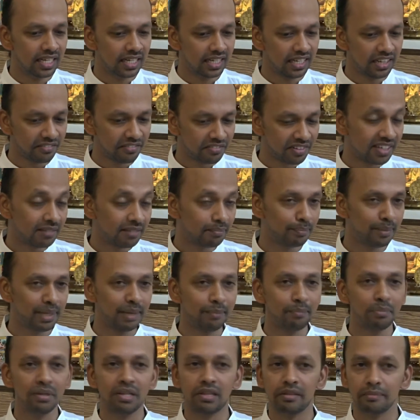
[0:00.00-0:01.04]
different
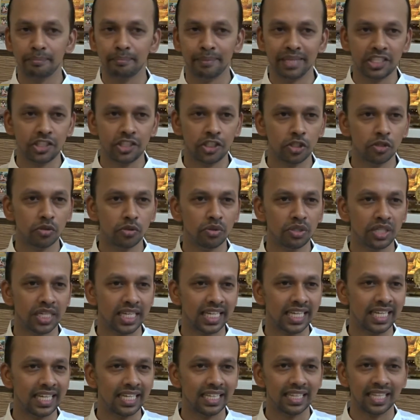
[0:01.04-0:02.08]
people's
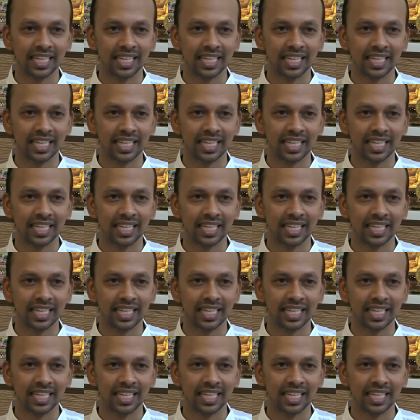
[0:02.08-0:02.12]
maturity,